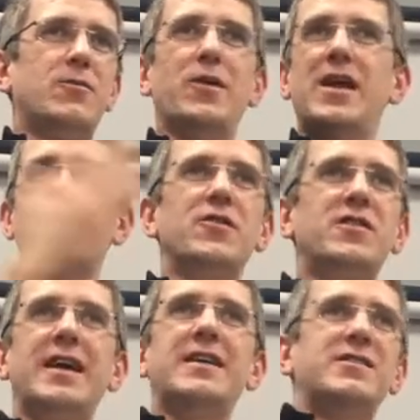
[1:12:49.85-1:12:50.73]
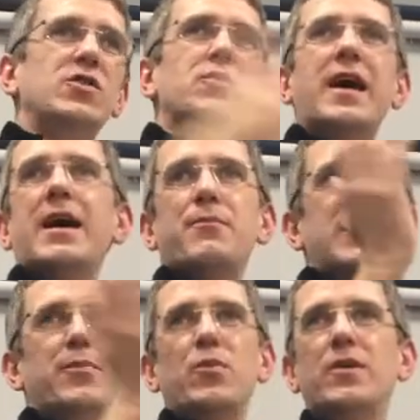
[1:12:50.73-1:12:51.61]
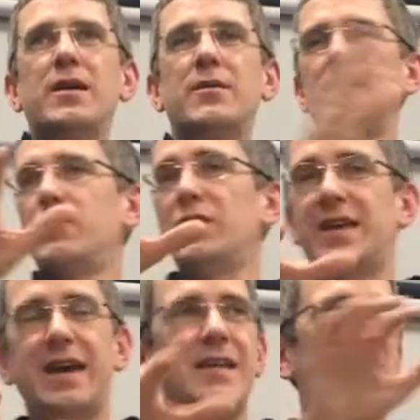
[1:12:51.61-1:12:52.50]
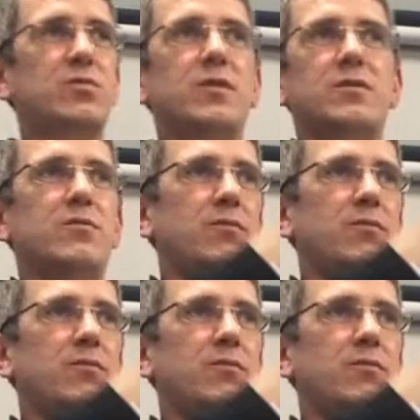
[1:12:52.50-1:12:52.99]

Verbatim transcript: Whatever it takes, do that. People will keep with kids, with